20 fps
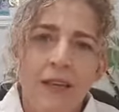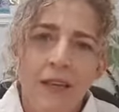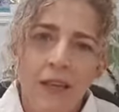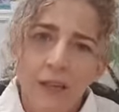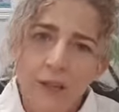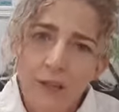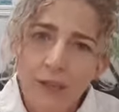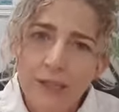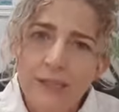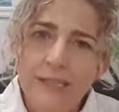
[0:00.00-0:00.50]

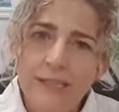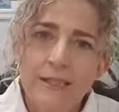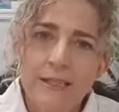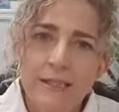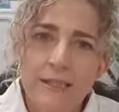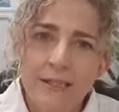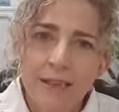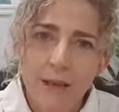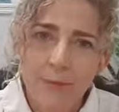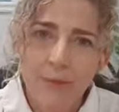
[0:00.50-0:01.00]
and you listen
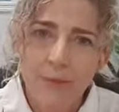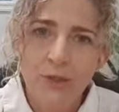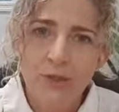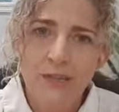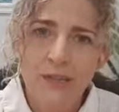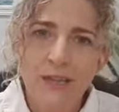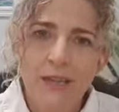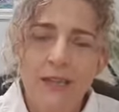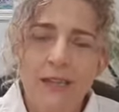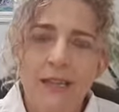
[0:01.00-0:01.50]
to that
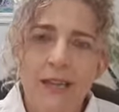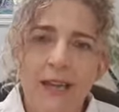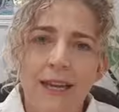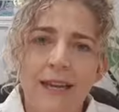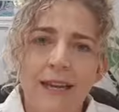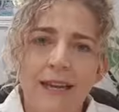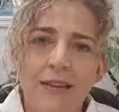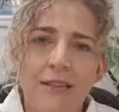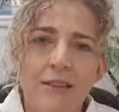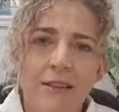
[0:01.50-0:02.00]
music again,
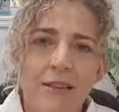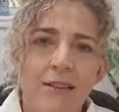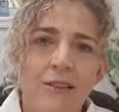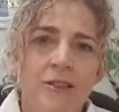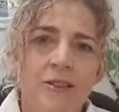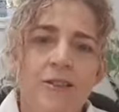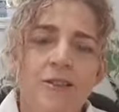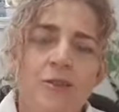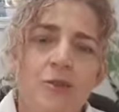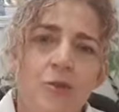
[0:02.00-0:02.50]
it's going
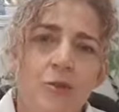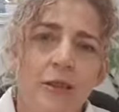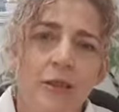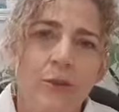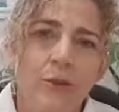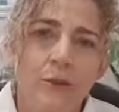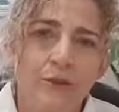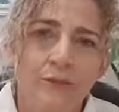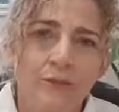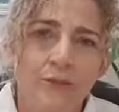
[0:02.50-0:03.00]
to
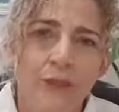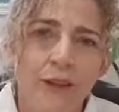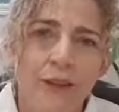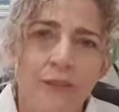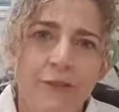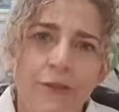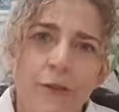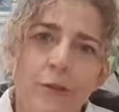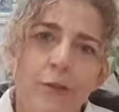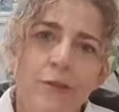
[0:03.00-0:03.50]
trigger a flood
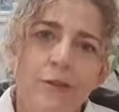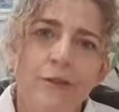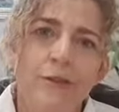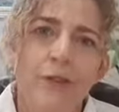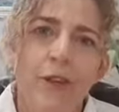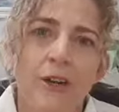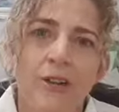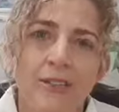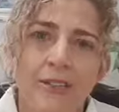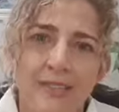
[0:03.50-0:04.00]
of all of
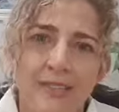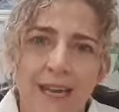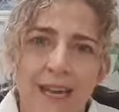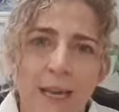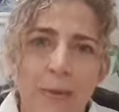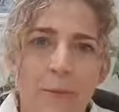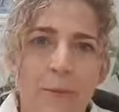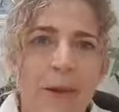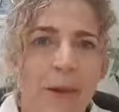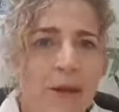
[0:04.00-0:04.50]
those
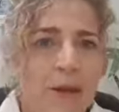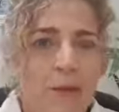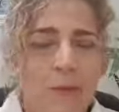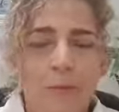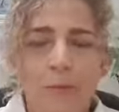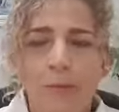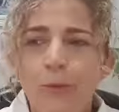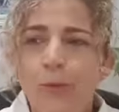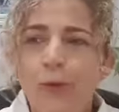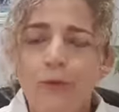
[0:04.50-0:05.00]
same
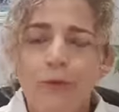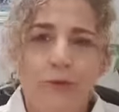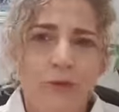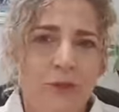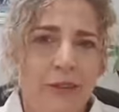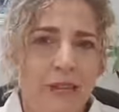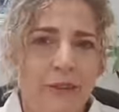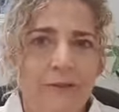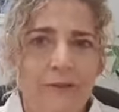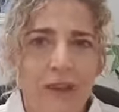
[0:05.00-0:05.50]
beautiful
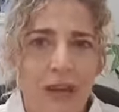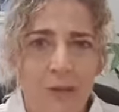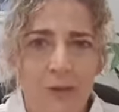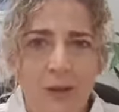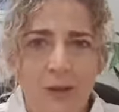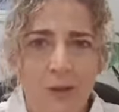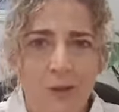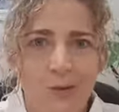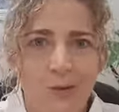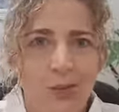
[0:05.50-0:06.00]
love
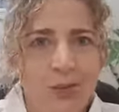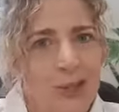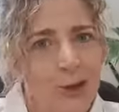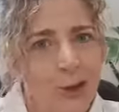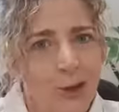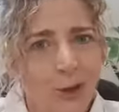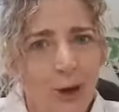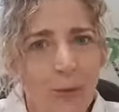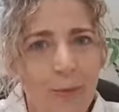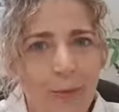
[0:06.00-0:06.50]
chemicals that
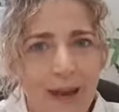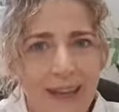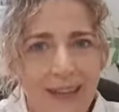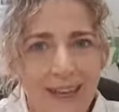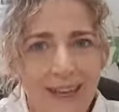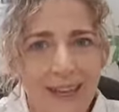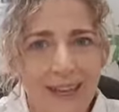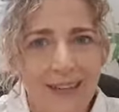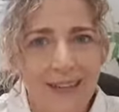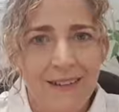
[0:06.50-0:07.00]
you got
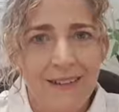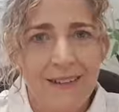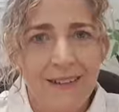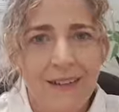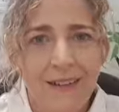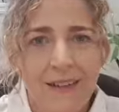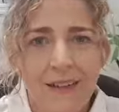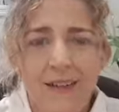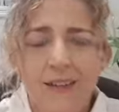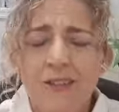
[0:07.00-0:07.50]
back then.
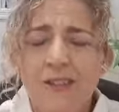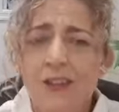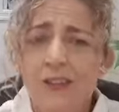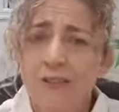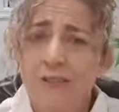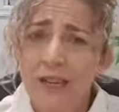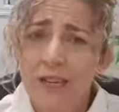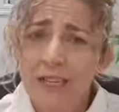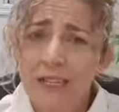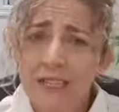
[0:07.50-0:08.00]
So
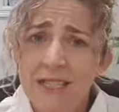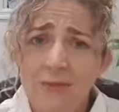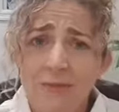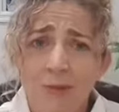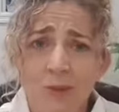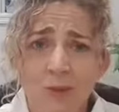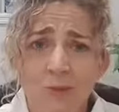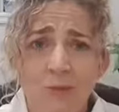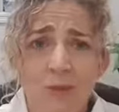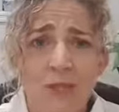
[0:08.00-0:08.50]
find some
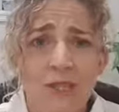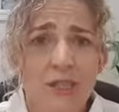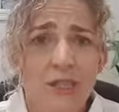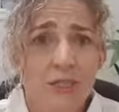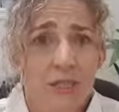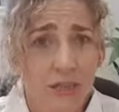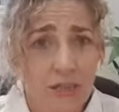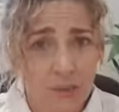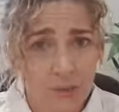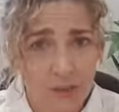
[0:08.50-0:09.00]
good music
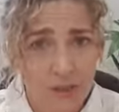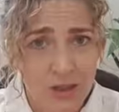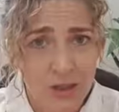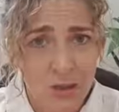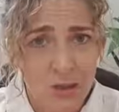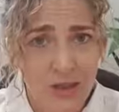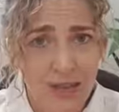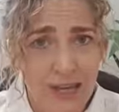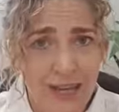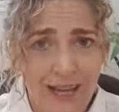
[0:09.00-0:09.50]
that you
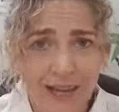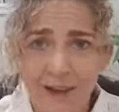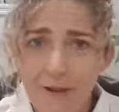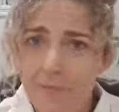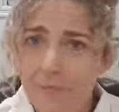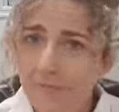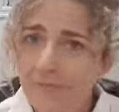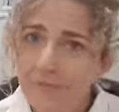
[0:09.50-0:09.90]
enjoy now,